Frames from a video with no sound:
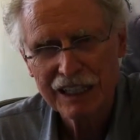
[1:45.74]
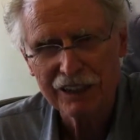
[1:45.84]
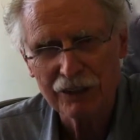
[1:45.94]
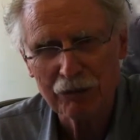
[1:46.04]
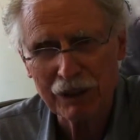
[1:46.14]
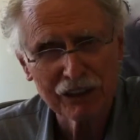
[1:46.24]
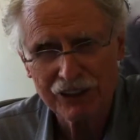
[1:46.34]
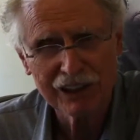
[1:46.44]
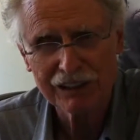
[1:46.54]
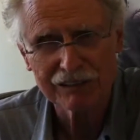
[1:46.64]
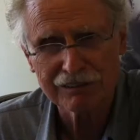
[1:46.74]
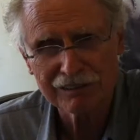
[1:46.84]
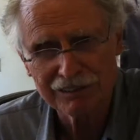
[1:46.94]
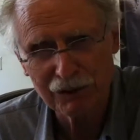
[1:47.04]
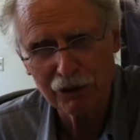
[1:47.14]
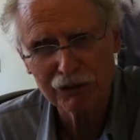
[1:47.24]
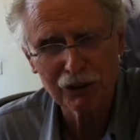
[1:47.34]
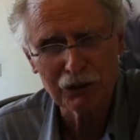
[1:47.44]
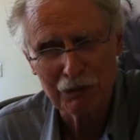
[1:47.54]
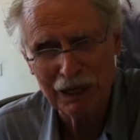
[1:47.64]
Yes, because they weren't
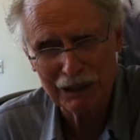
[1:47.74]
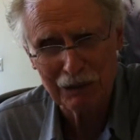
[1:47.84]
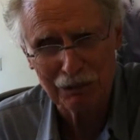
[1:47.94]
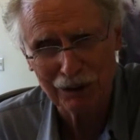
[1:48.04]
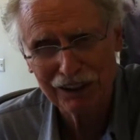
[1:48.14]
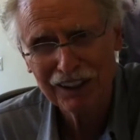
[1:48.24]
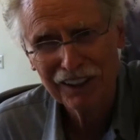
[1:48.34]
too dependable.